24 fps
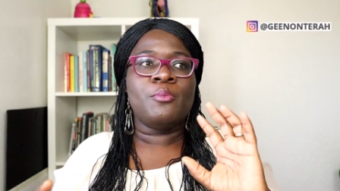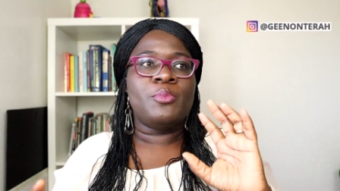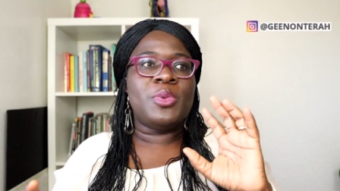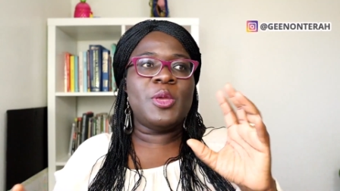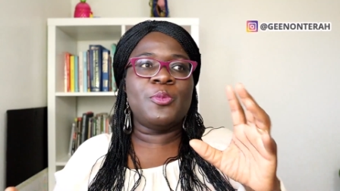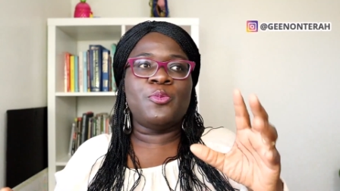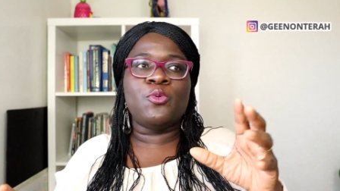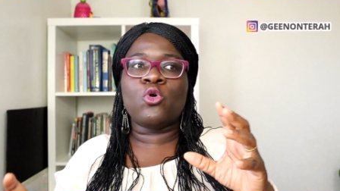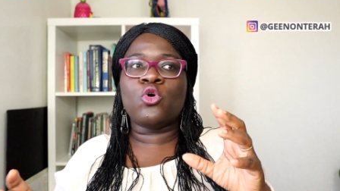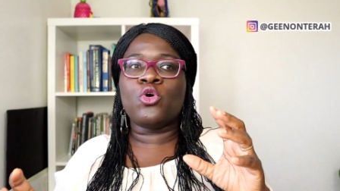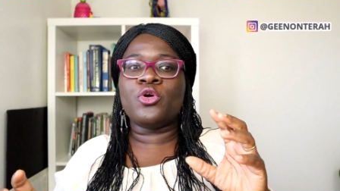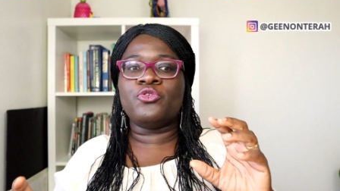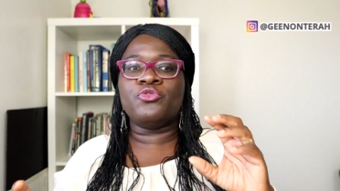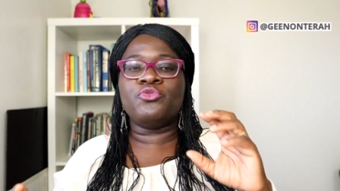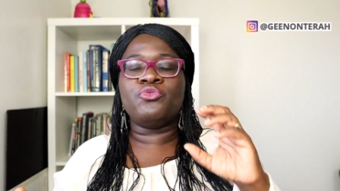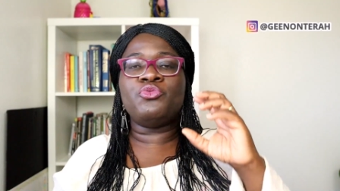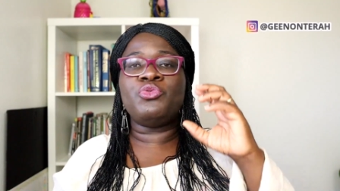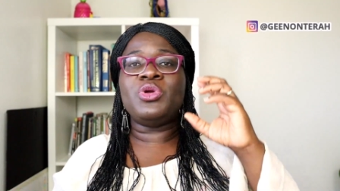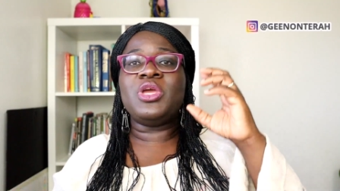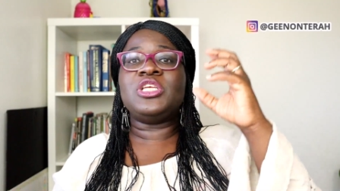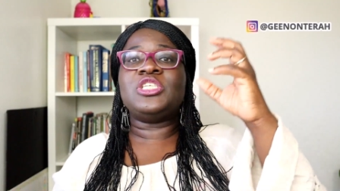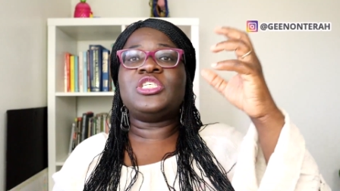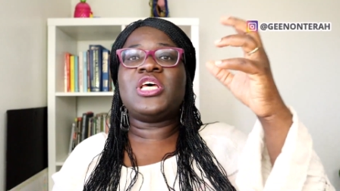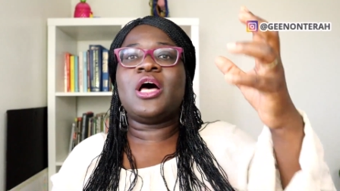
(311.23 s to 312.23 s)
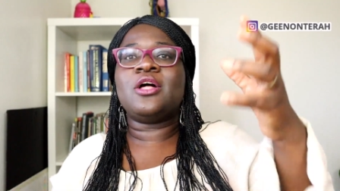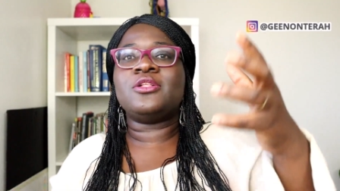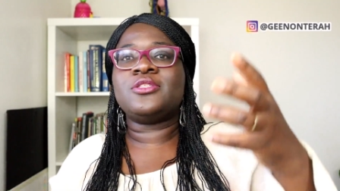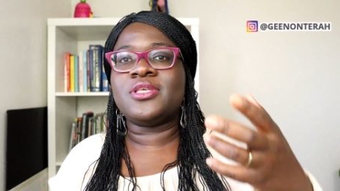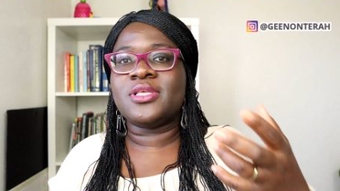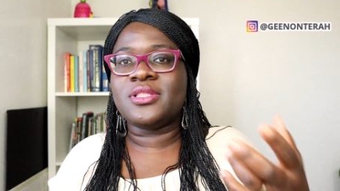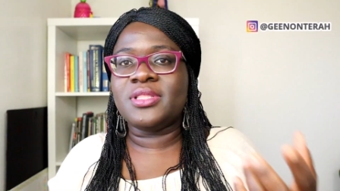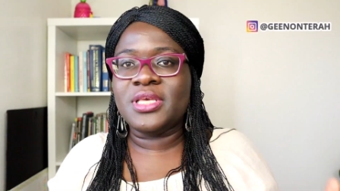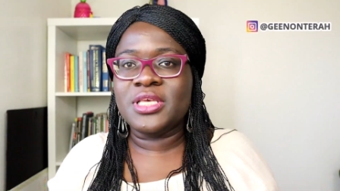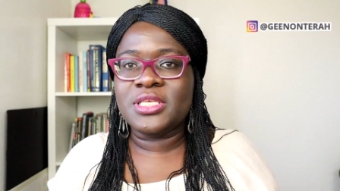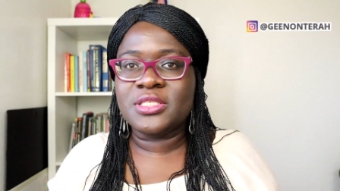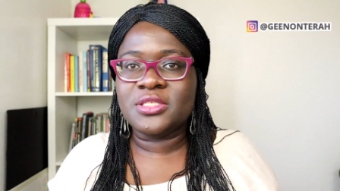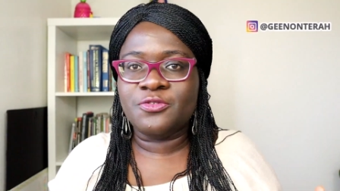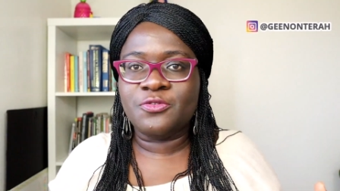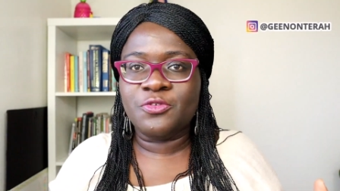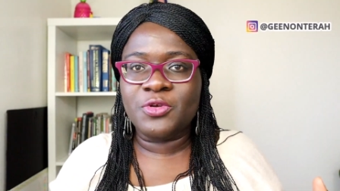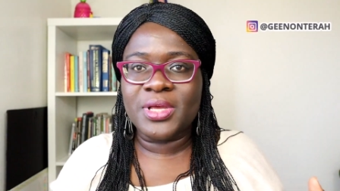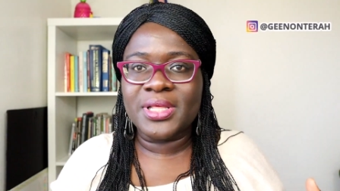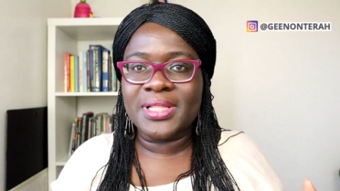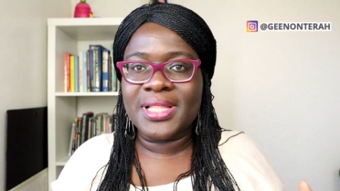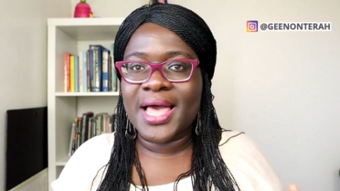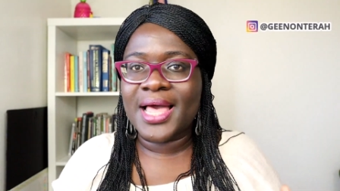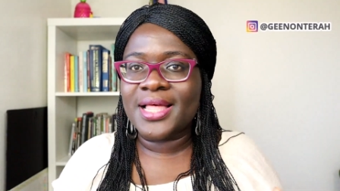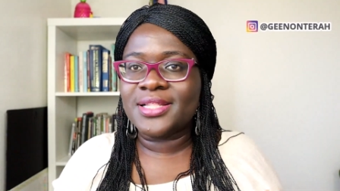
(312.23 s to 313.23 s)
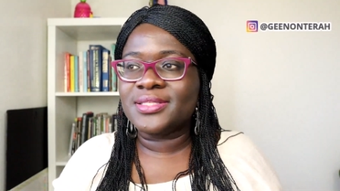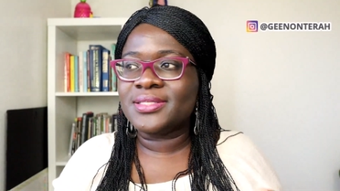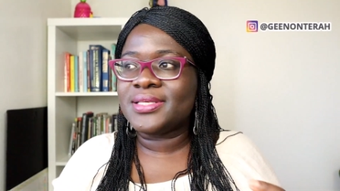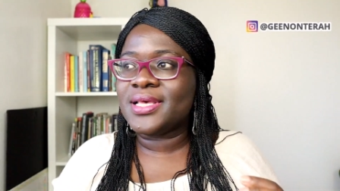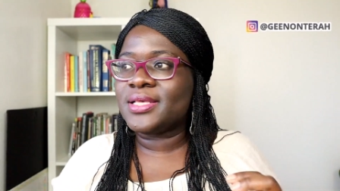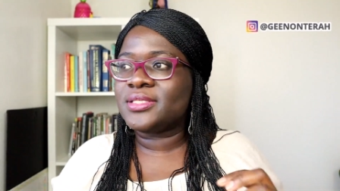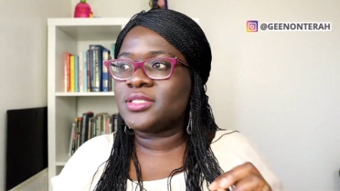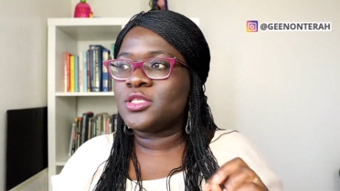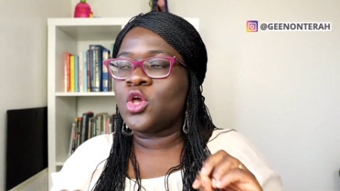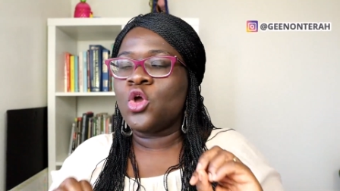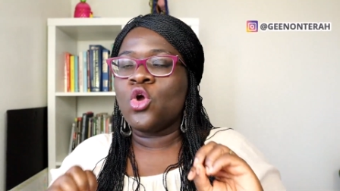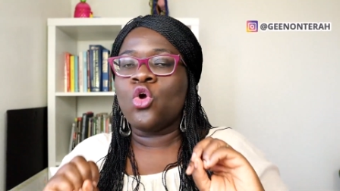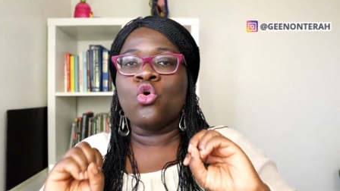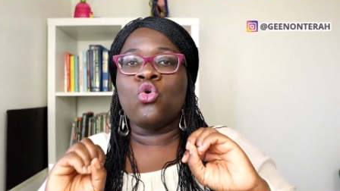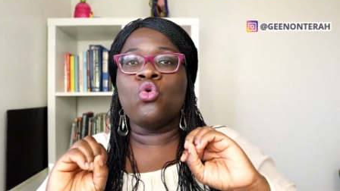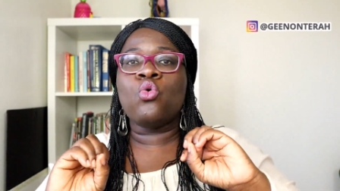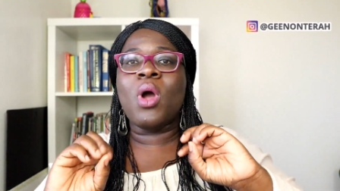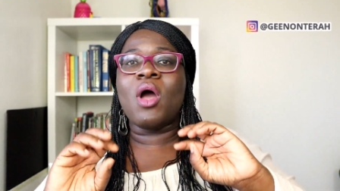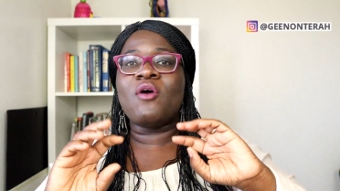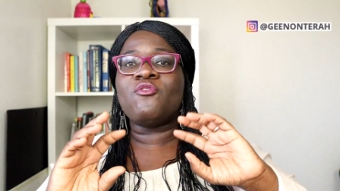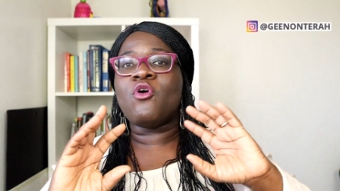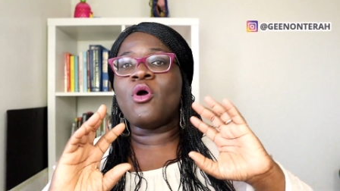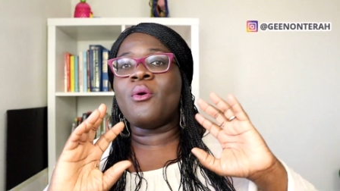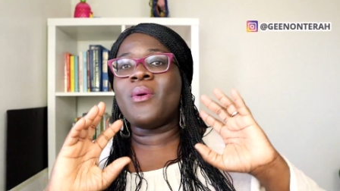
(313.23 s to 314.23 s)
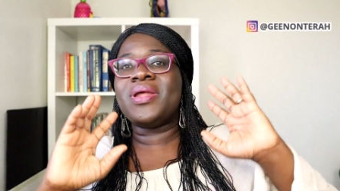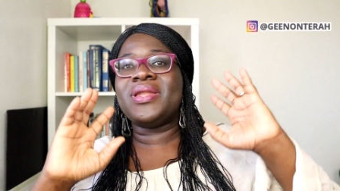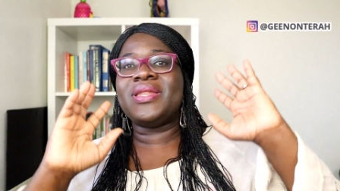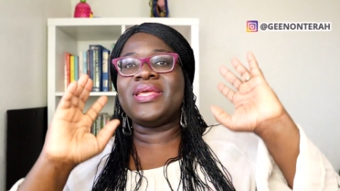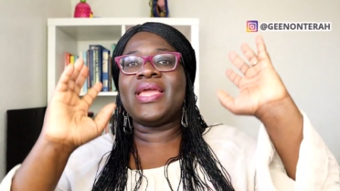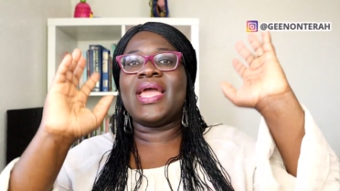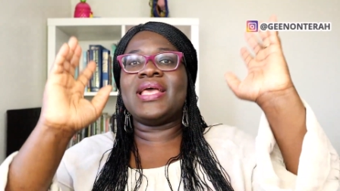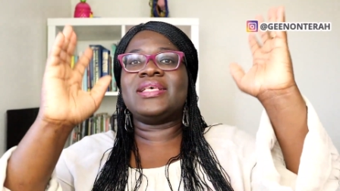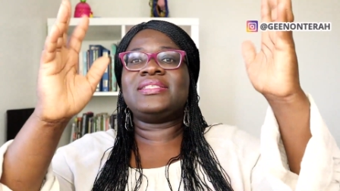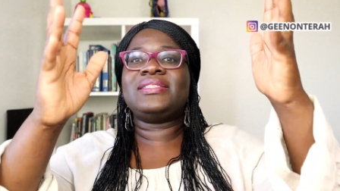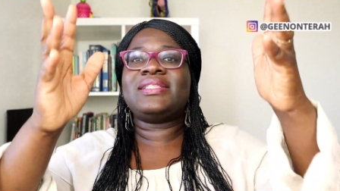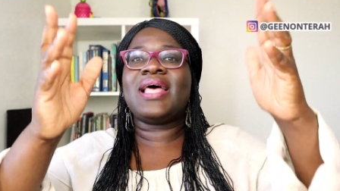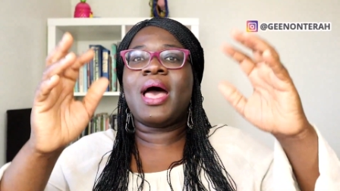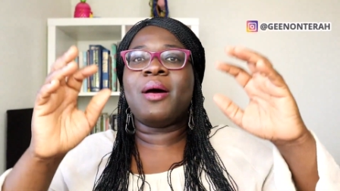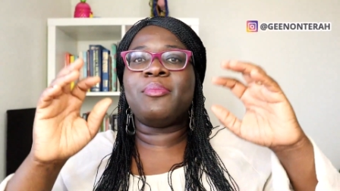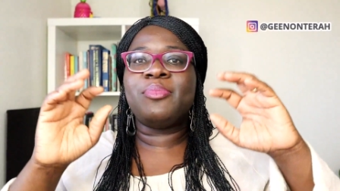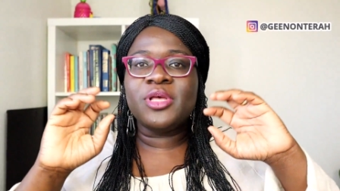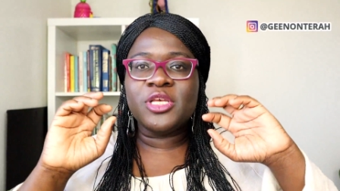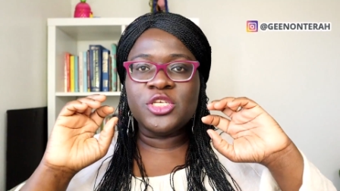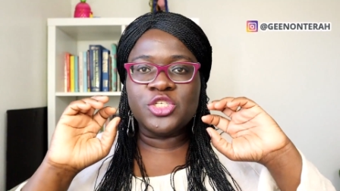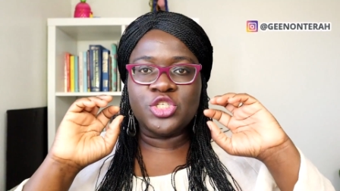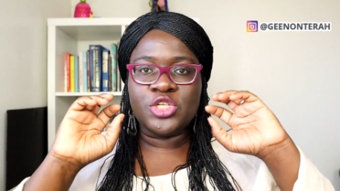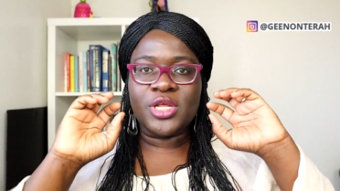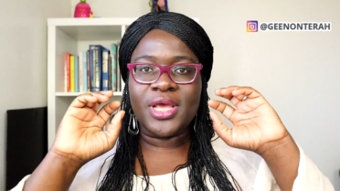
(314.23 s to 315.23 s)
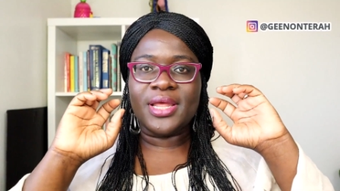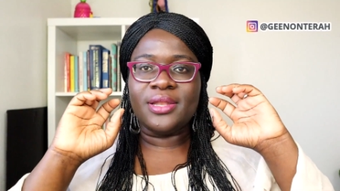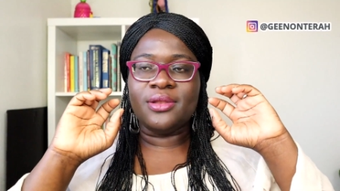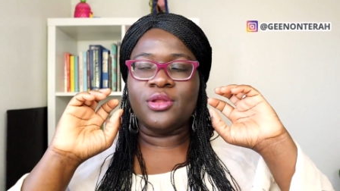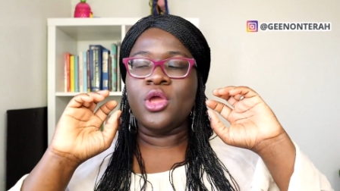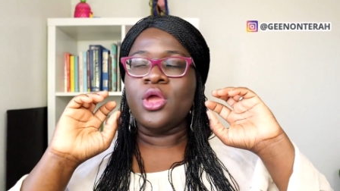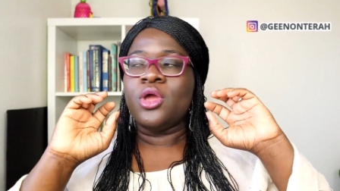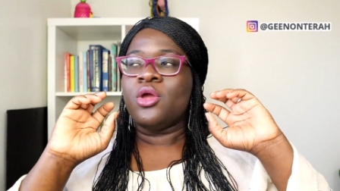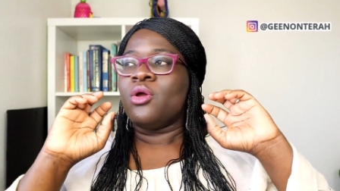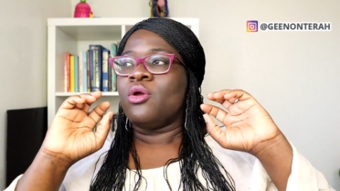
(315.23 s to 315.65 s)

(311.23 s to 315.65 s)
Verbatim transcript: People could reach out to these freelancers who have already established and